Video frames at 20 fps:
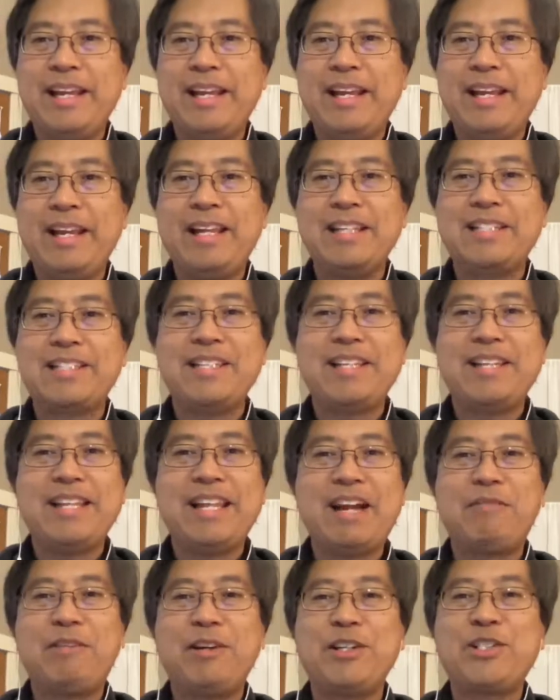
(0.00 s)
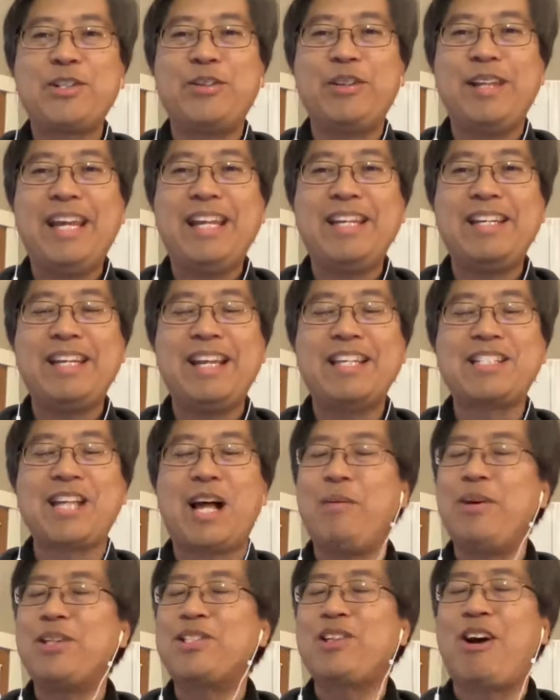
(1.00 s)
it's never too late. It's
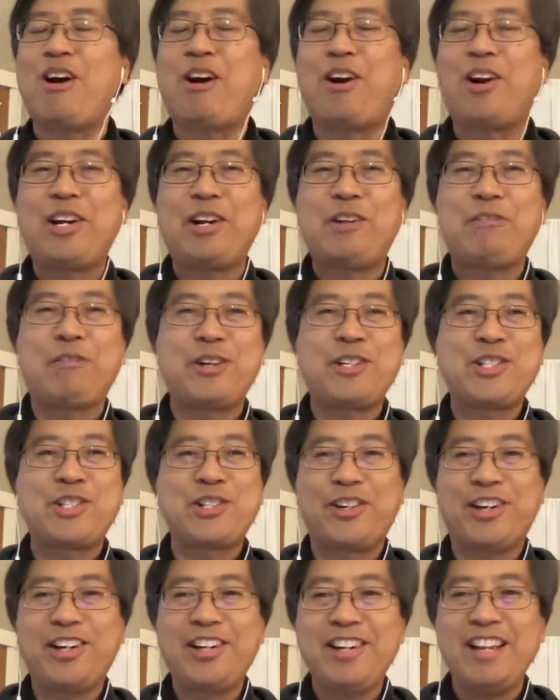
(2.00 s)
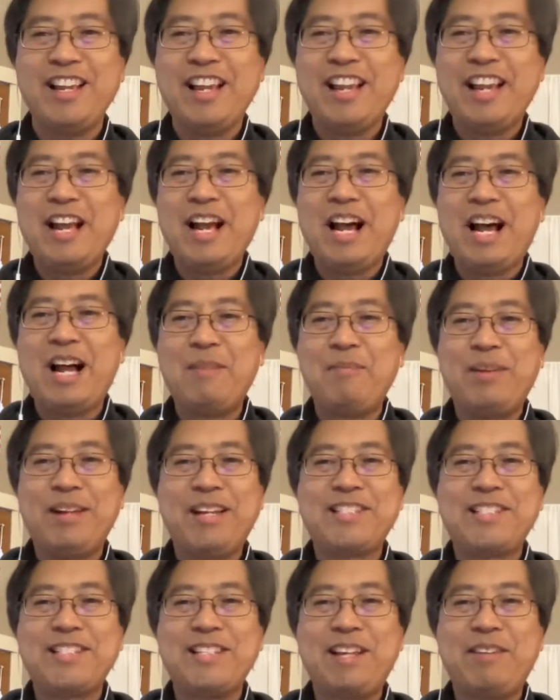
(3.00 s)
always harder for sure,
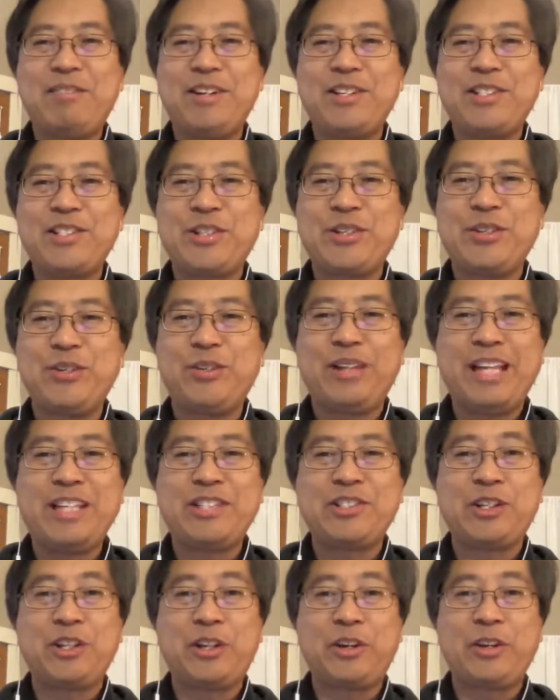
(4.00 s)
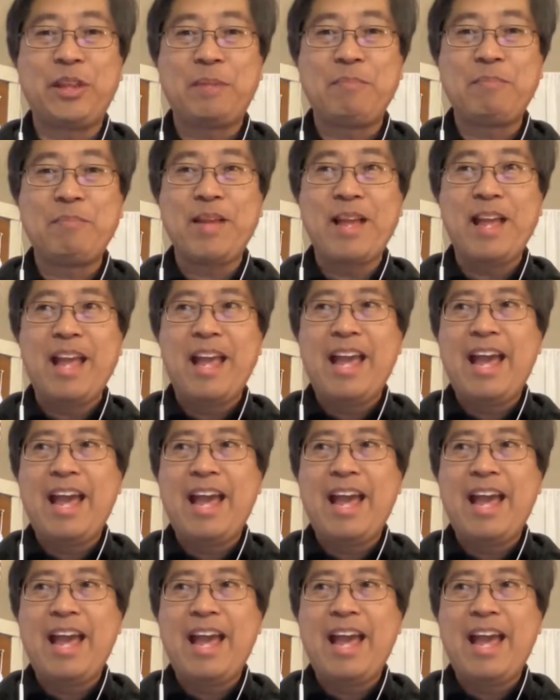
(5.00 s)
but it's never too late to learn them.